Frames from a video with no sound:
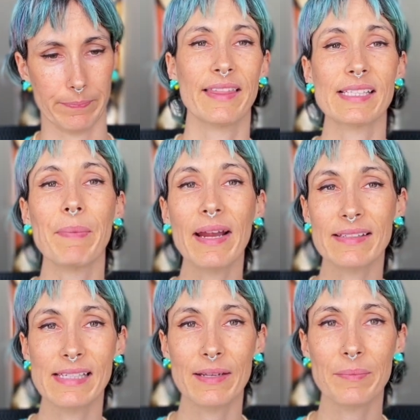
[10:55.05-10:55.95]
This
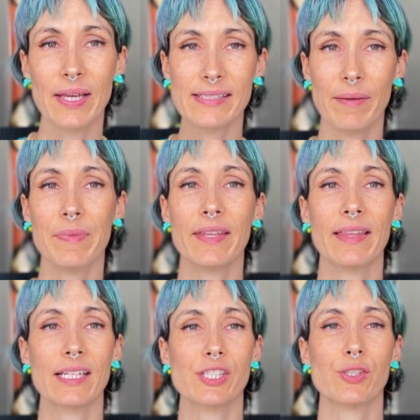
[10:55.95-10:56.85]
might seem like something
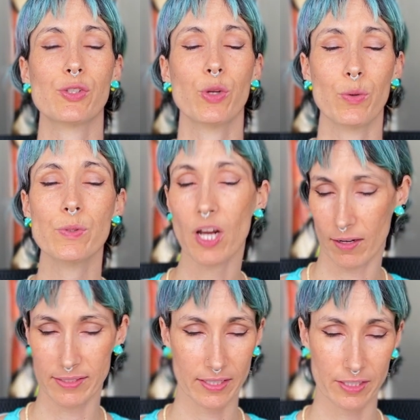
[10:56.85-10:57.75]
that is too
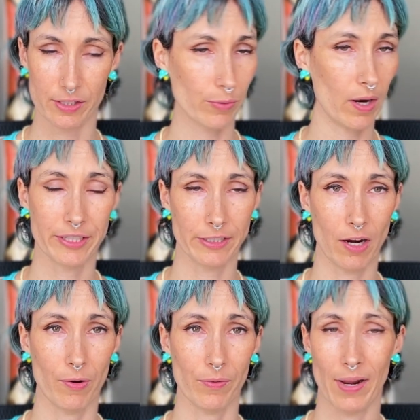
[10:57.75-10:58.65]
daunting to do on your
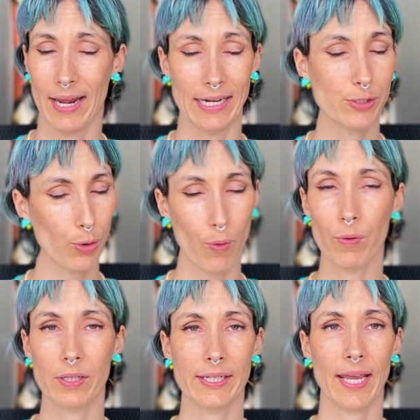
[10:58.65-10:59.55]
own, and I
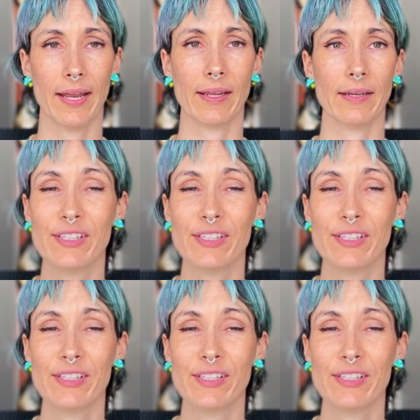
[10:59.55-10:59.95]
totally get it.